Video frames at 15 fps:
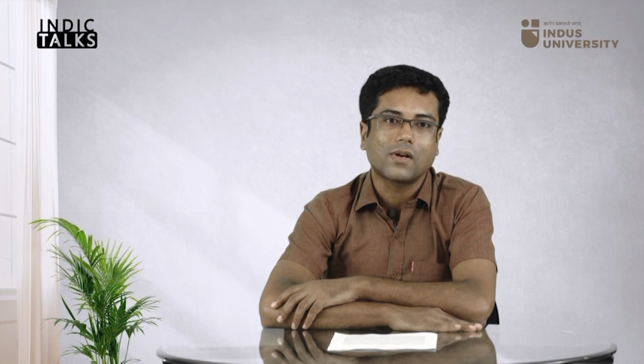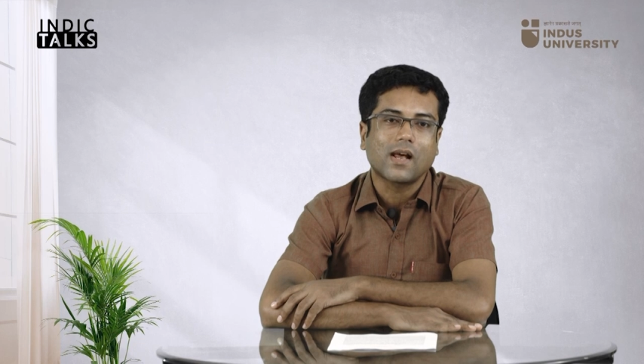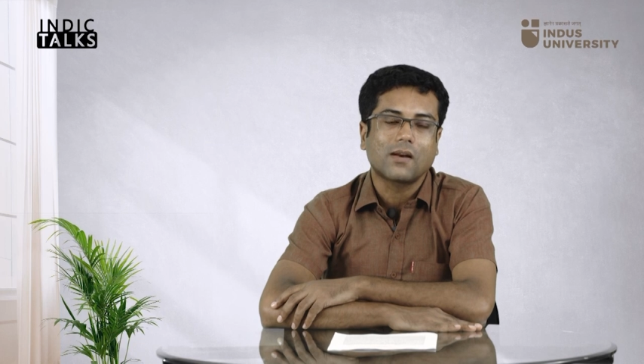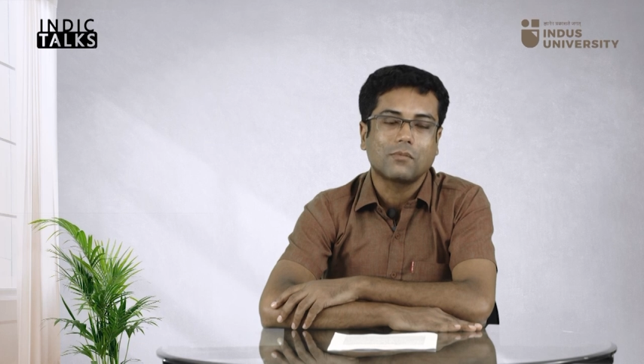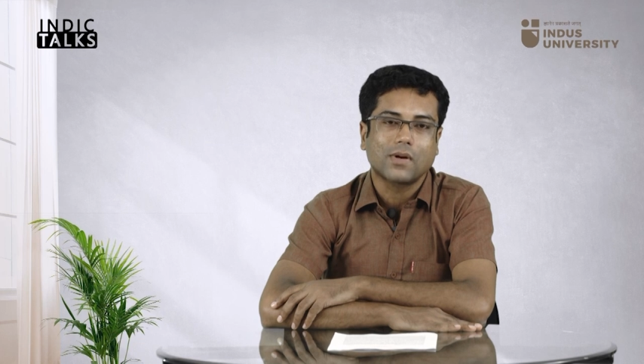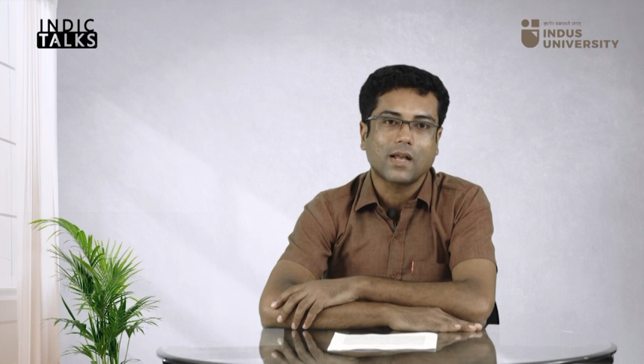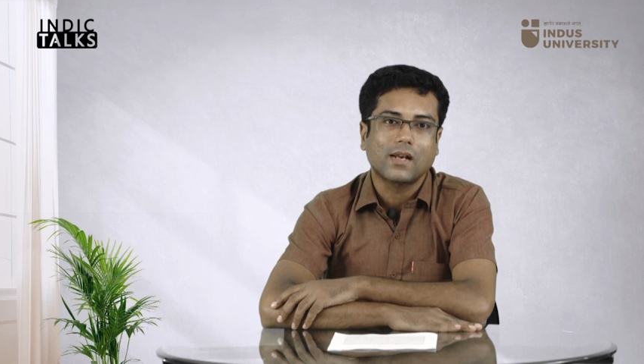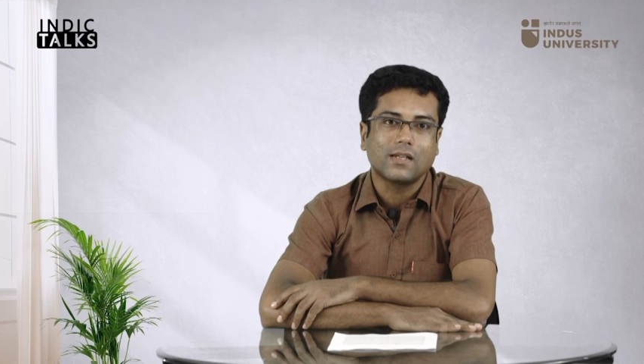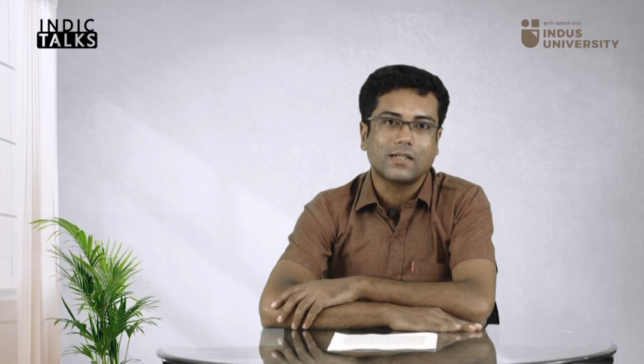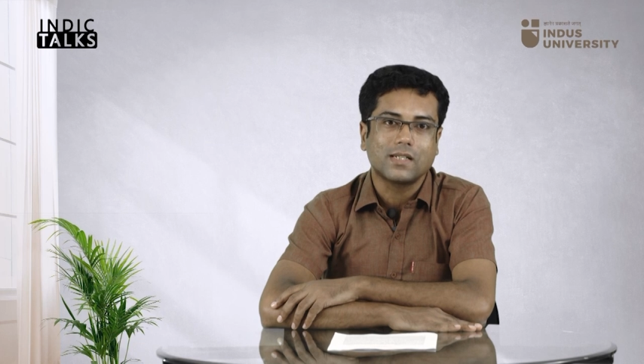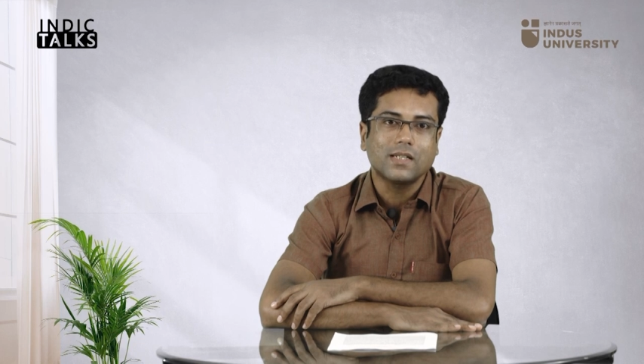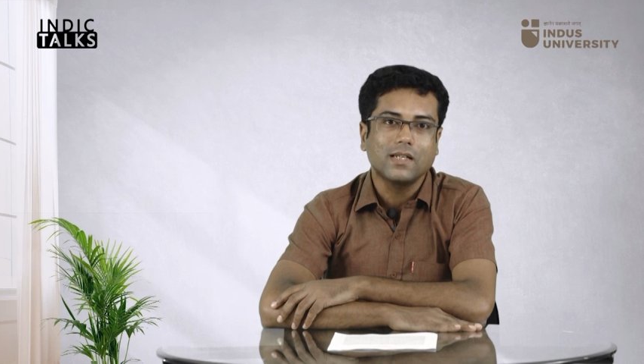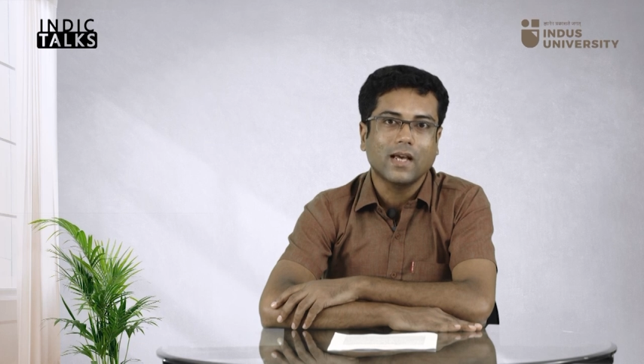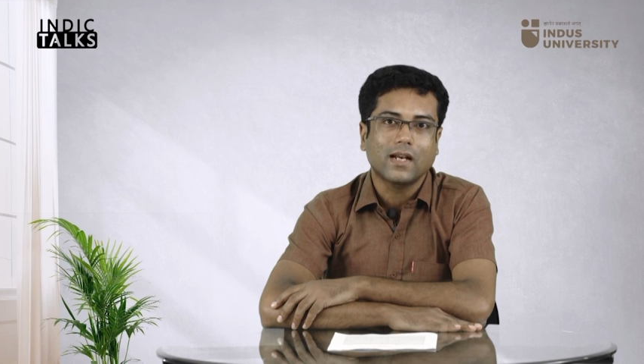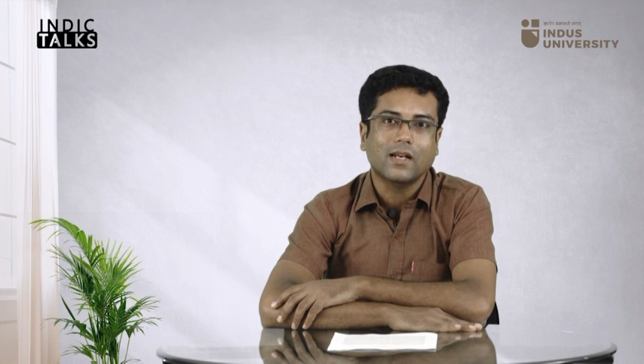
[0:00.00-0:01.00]

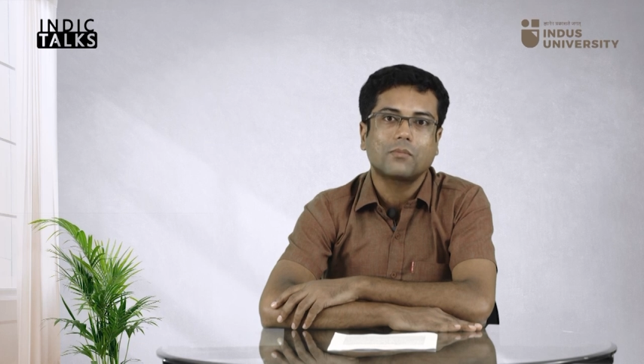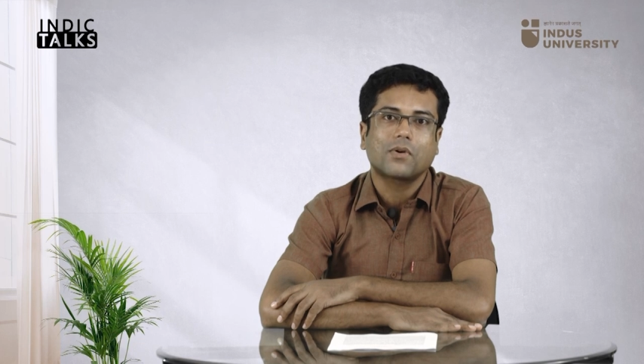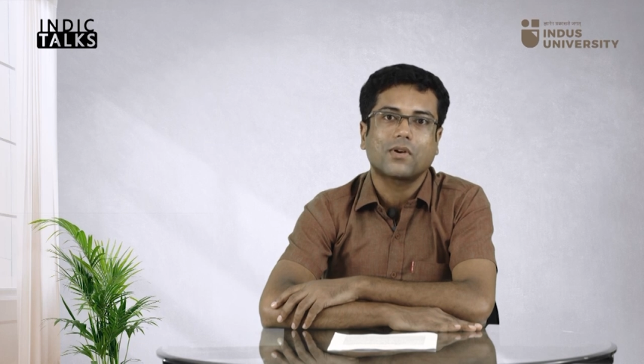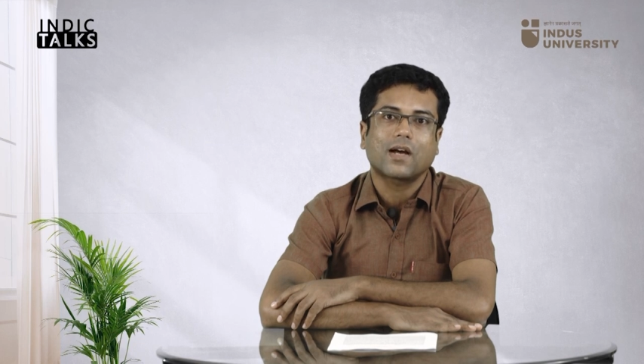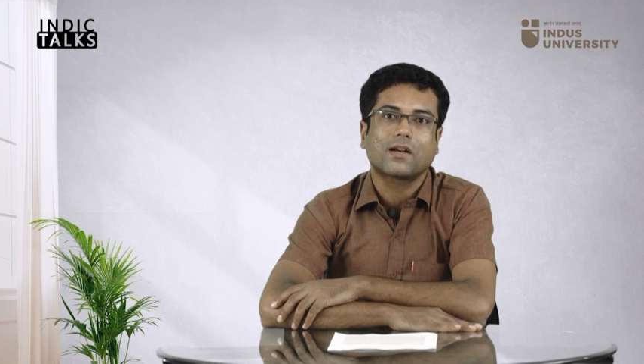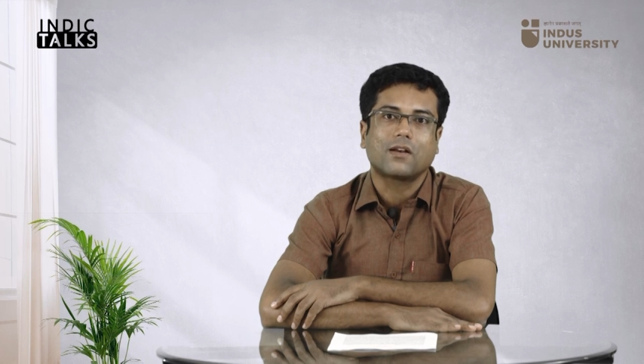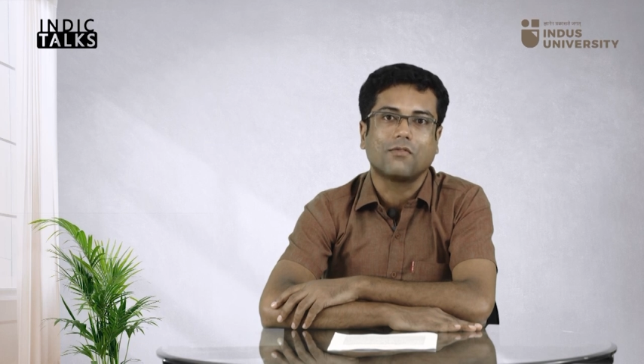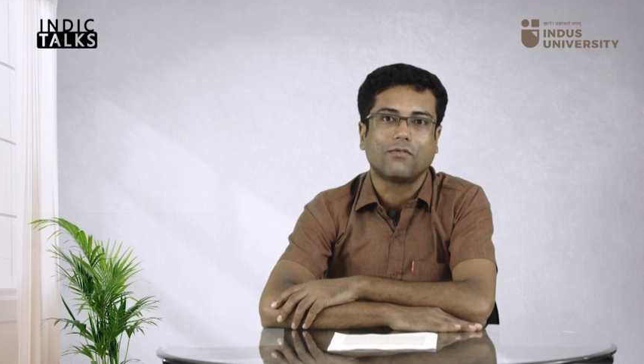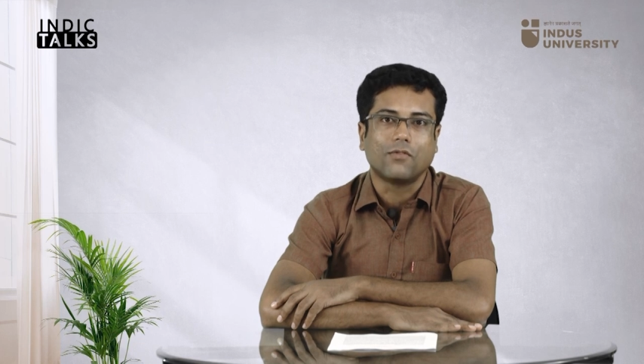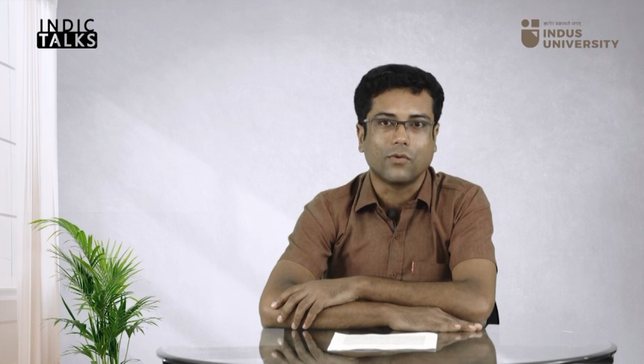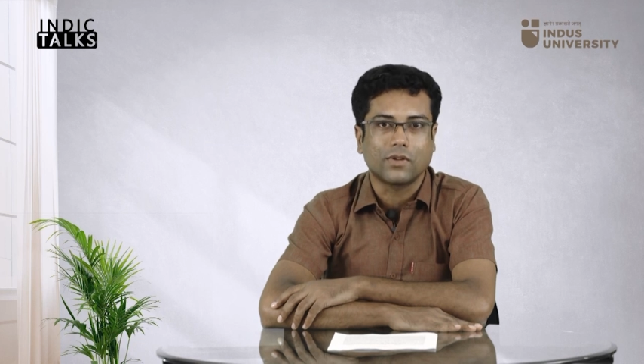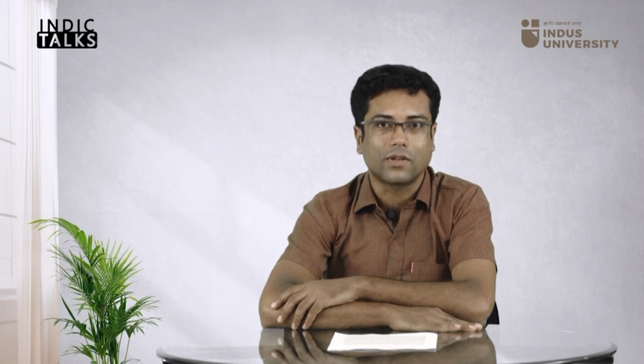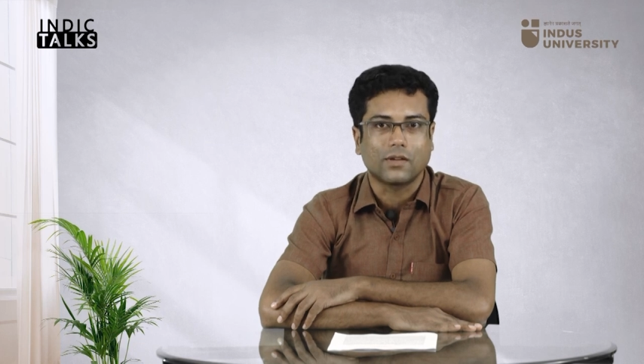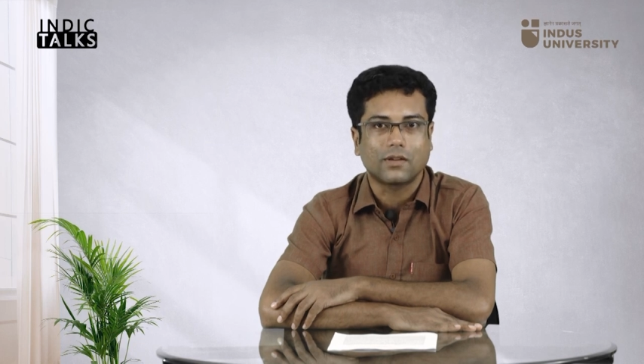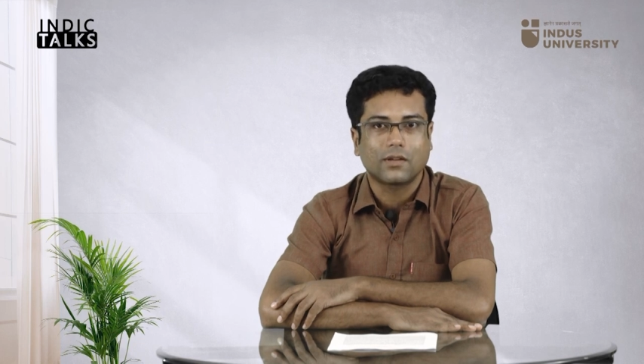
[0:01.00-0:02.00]
morality and productive
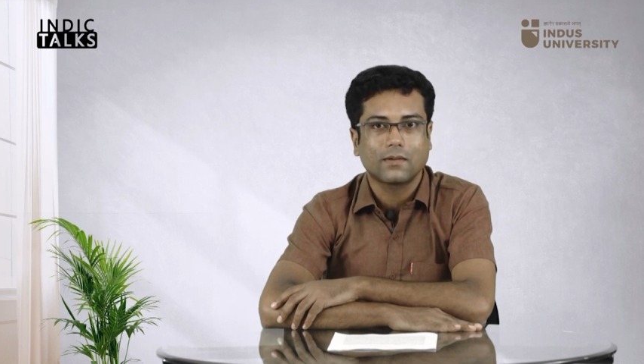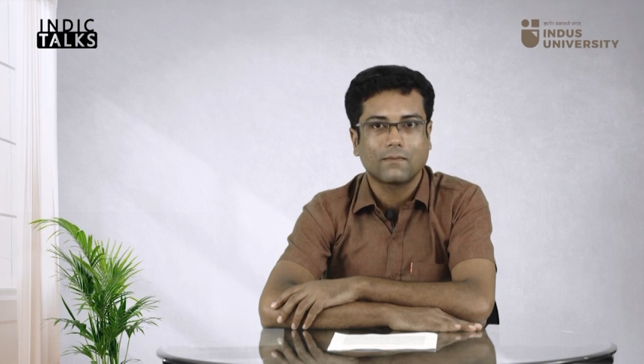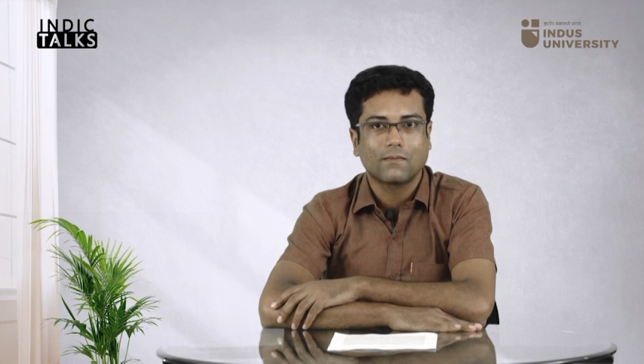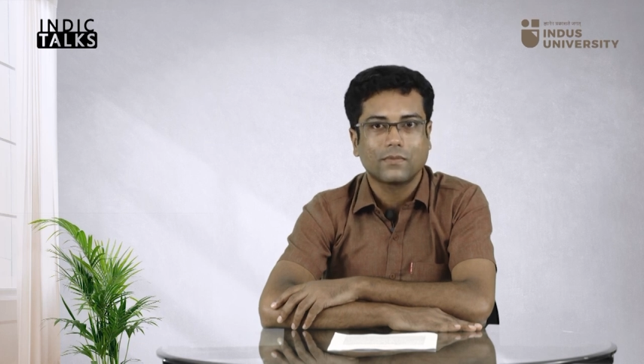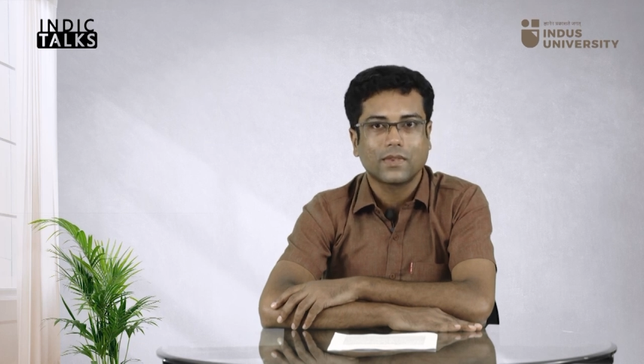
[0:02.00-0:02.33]
forces.